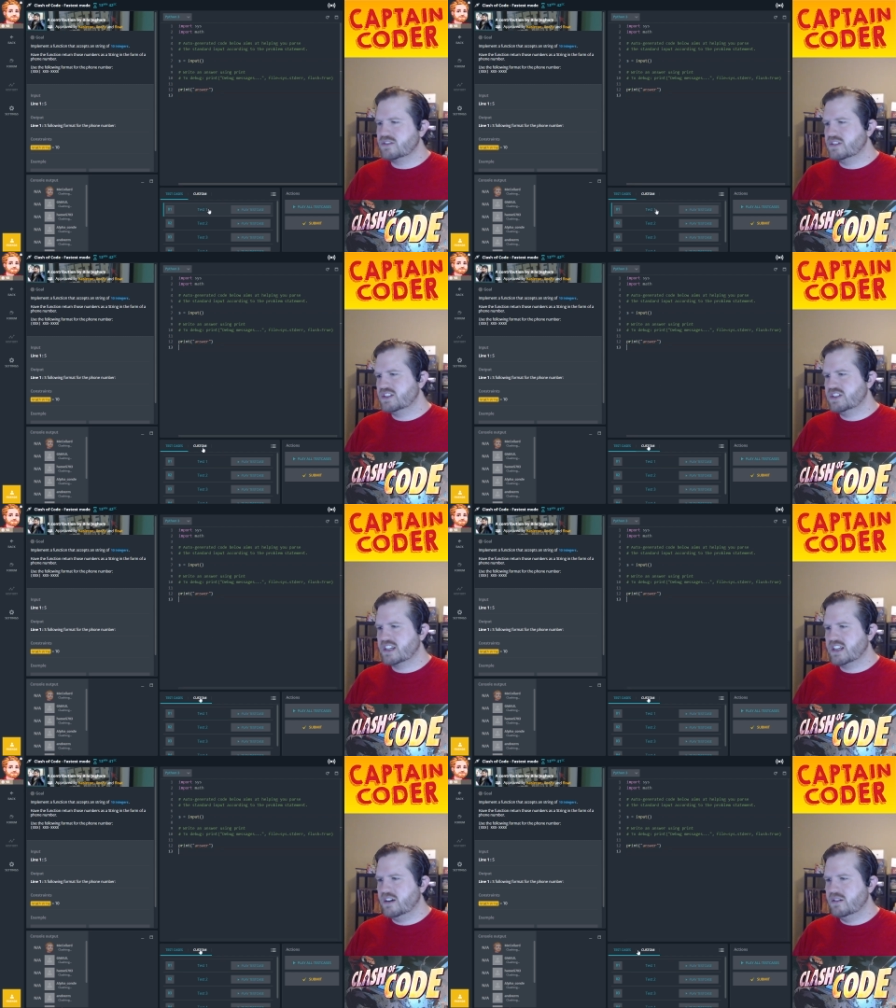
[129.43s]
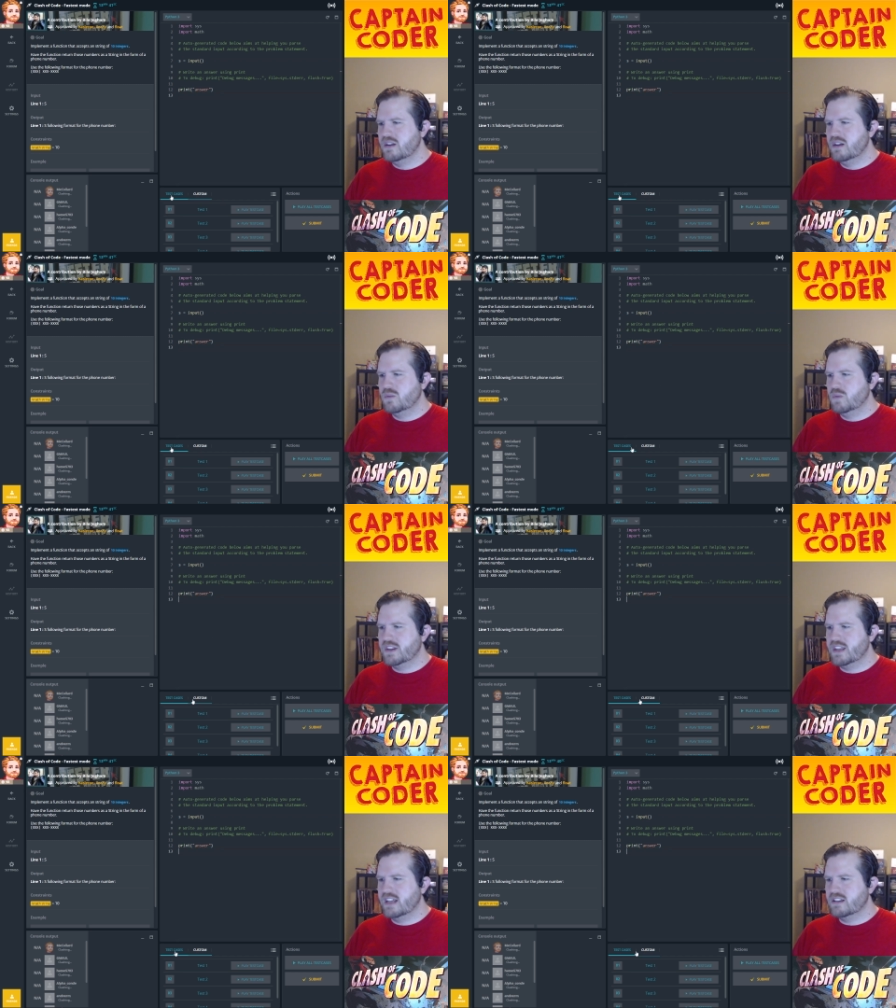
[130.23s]
So let's check out
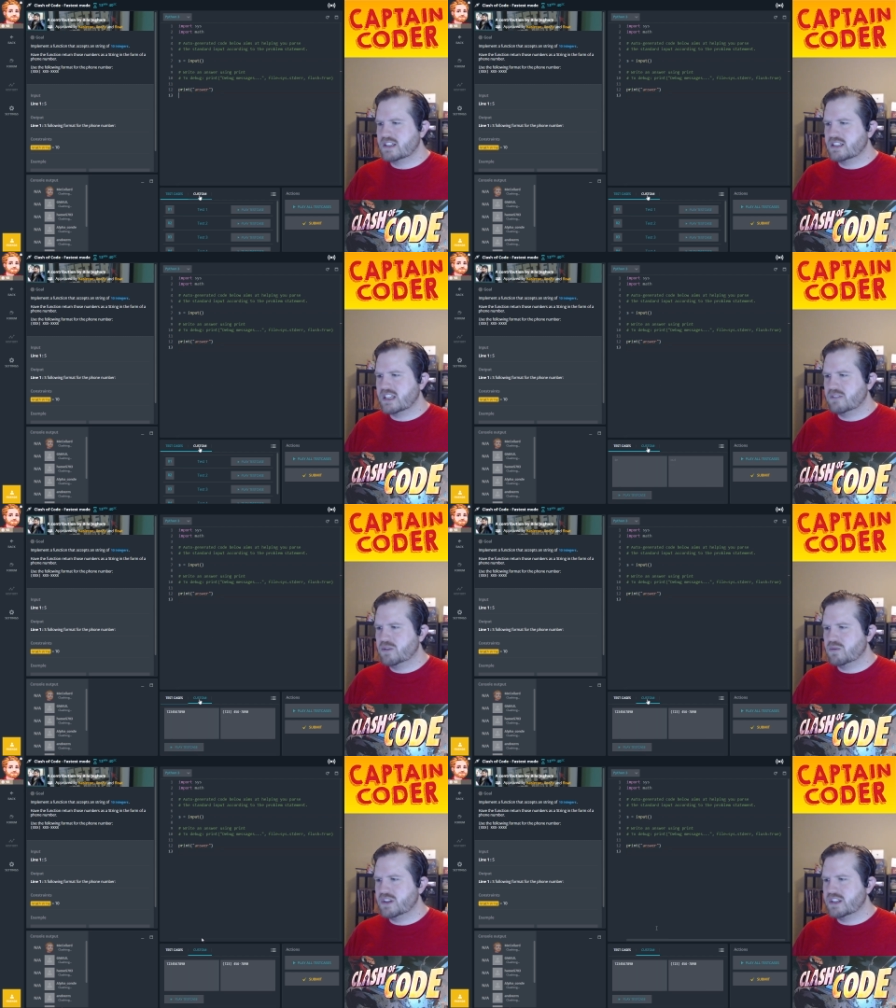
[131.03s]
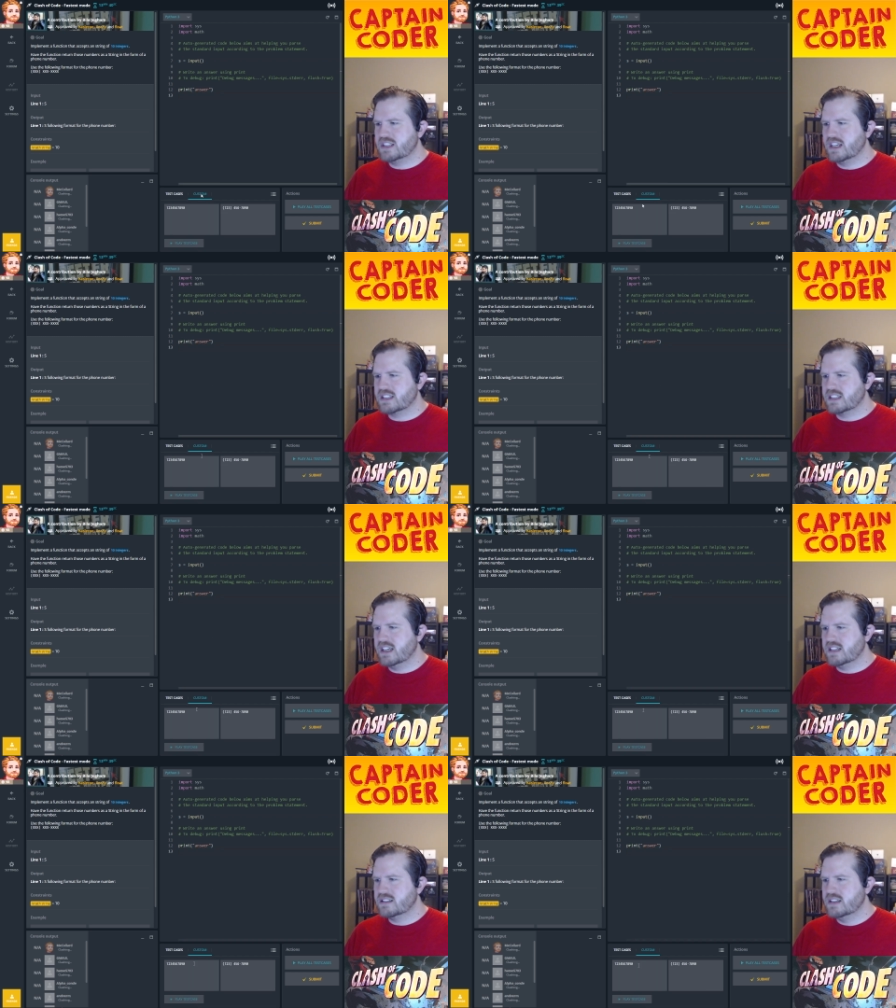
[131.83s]
what that looks like if we run the test
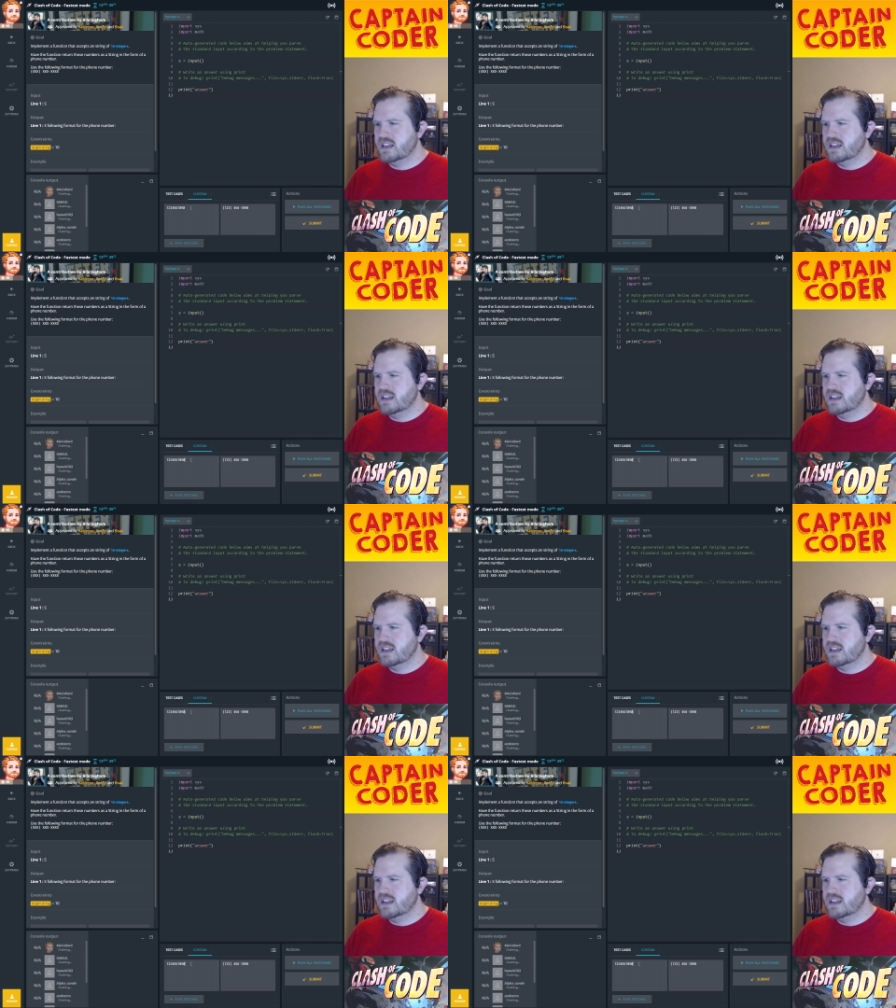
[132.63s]
case.